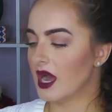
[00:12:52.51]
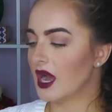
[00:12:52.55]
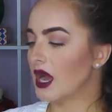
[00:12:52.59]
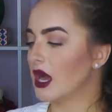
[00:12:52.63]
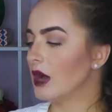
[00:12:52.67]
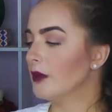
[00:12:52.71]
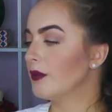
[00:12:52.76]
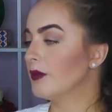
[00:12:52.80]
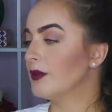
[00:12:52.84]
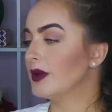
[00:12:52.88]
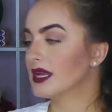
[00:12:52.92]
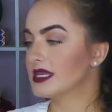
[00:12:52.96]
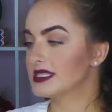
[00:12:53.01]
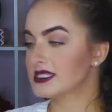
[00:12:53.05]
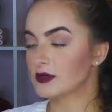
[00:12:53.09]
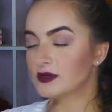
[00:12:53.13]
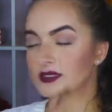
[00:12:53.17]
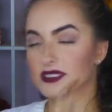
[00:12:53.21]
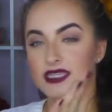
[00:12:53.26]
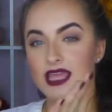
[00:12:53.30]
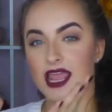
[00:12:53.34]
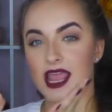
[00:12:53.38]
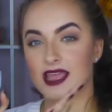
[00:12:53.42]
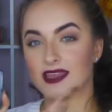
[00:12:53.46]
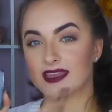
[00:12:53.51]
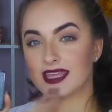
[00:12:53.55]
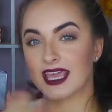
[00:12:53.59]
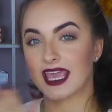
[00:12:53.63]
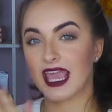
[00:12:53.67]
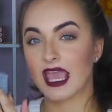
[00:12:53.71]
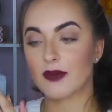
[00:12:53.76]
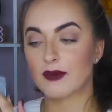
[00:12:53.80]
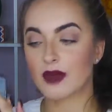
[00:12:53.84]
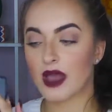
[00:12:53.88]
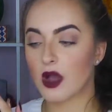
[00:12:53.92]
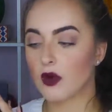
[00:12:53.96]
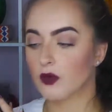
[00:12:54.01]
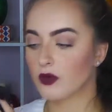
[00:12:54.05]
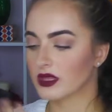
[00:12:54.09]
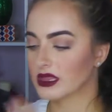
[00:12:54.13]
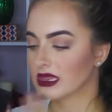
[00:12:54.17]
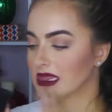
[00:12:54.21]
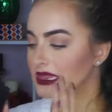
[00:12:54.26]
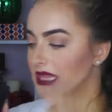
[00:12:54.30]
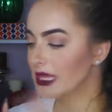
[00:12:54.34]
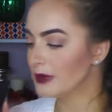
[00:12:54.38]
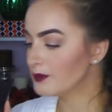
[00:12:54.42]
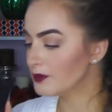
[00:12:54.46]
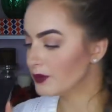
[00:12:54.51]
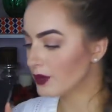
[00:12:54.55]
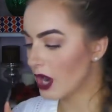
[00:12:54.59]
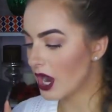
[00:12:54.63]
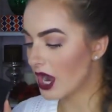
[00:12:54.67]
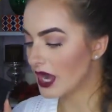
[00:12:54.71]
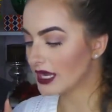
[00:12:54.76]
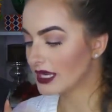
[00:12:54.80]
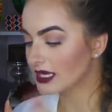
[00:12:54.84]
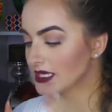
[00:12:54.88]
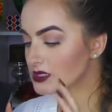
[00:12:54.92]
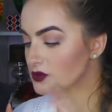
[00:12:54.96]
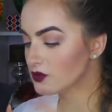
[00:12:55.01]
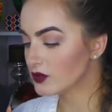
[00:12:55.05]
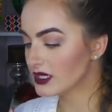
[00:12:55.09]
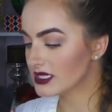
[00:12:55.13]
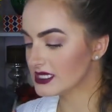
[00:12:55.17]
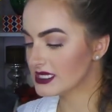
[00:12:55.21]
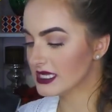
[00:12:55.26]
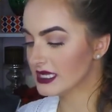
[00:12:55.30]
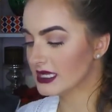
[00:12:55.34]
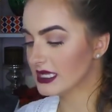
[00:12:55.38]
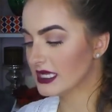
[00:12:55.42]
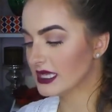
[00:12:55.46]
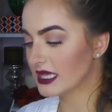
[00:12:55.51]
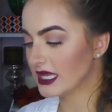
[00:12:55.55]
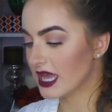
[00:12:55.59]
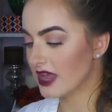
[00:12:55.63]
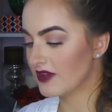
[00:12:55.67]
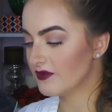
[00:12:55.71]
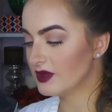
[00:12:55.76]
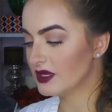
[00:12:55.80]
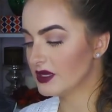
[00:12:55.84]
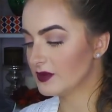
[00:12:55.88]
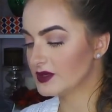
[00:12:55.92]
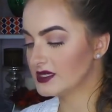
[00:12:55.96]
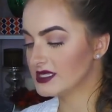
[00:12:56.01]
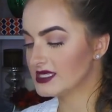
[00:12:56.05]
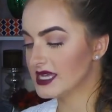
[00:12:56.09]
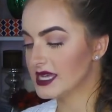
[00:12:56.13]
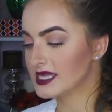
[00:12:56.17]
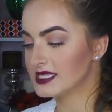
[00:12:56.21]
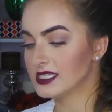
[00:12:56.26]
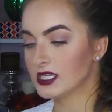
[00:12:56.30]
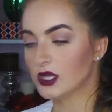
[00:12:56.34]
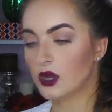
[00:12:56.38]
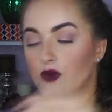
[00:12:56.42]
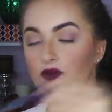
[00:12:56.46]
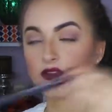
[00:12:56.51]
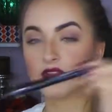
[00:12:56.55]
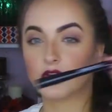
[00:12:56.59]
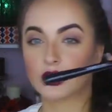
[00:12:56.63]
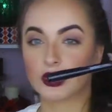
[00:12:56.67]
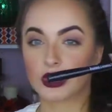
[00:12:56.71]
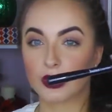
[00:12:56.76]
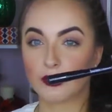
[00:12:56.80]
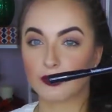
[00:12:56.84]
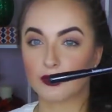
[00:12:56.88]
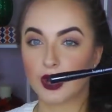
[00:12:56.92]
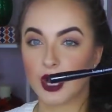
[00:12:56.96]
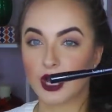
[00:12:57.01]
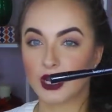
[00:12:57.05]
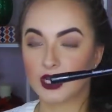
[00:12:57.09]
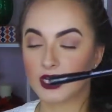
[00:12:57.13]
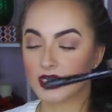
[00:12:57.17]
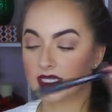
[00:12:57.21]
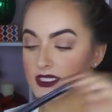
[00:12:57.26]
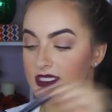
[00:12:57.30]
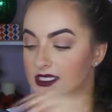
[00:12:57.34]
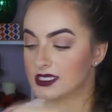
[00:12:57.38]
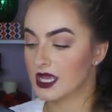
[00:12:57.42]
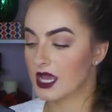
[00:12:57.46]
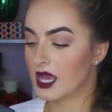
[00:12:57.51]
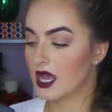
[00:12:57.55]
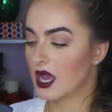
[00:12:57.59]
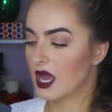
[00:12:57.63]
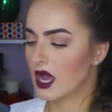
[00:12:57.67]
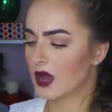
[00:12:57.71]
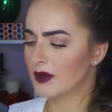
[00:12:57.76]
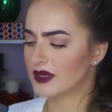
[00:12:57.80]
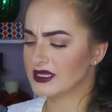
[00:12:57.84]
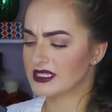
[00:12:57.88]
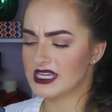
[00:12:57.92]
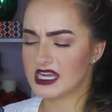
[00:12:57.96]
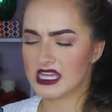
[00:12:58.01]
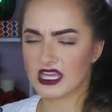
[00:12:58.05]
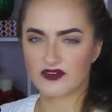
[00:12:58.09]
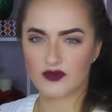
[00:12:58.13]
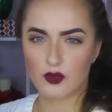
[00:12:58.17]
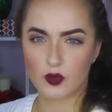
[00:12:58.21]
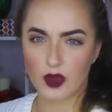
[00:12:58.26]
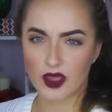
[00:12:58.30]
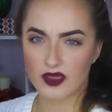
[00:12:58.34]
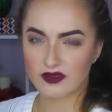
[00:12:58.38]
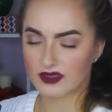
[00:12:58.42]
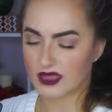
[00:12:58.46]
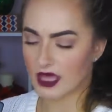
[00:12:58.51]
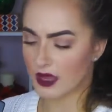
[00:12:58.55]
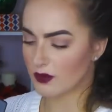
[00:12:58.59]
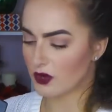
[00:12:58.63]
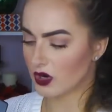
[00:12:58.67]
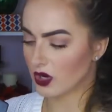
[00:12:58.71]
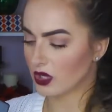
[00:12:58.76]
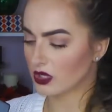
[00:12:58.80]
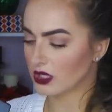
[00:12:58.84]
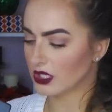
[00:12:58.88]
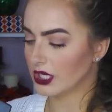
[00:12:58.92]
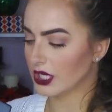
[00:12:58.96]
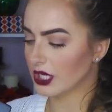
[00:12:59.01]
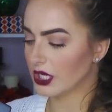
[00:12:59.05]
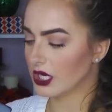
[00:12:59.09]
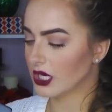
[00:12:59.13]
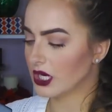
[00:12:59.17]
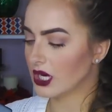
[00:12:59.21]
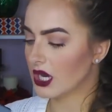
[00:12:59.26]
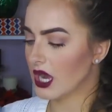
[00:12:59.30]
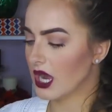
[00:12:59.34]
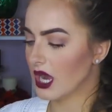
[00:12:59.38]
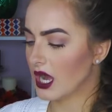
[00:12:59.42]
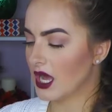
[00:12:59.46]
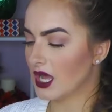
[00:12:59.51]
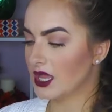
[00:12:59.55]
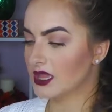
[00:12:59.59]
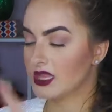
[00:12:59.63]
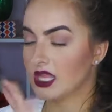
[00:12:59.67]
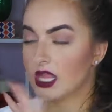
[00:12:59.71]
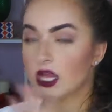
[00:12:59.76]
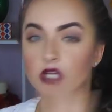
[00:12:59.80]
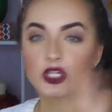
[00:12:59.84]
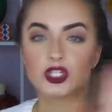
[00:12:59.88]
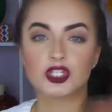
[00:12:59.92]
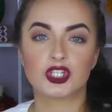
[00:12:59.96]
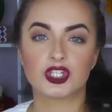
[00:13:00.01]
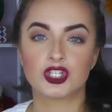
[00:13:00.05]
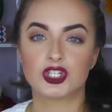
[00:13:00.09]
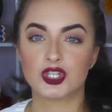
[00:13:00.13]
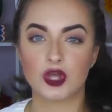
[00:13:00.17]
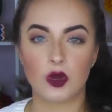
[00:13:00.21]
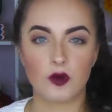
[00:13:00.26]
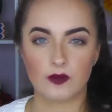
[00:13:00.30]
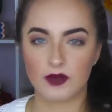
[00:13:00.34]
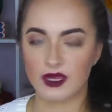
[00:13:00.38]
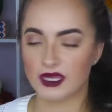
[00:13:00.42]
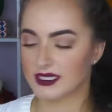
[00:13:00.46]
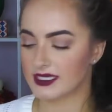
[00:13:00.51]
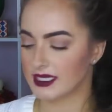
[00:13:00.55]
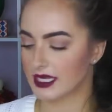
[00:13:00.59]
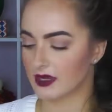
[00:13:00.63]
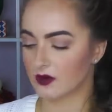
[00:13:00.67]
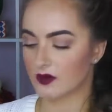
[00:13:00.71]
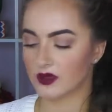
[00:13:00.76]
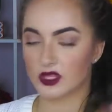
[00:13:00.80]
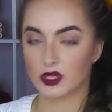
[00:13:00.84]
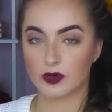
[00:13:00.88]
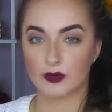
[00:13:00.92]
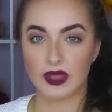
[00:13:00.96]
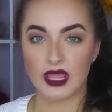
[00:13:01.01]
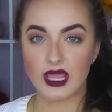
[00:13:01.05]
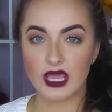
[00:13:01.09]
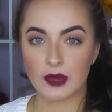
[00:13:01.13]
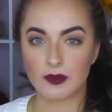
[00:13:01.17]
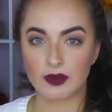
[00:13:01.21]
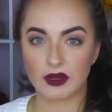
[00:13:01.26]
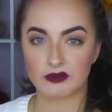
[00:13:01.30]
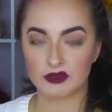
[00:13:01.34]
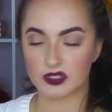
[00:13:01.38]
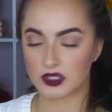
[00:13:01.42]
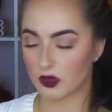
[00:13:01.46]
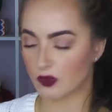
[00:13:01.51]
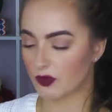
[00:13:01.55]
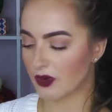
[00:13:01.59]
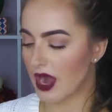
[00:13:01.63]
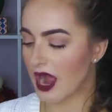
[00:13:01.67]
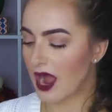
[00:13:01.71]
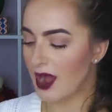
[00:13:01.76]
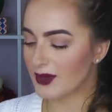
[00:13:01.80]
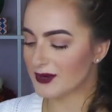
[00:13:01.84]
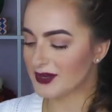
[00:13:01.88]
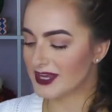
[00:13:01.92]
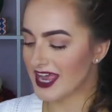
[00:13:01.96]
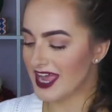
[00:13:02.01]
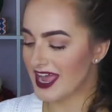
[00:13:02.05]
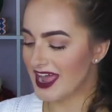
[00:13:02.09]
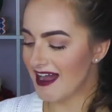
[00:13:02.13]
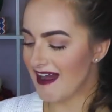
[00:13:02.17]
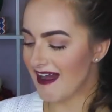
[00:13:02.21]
But as I was saying, they came out with lip products recently. Like, I've been obsessing over their lip products. I did a giveaway of them earlier. They are just so amazing with their makeup, and I'm so proud.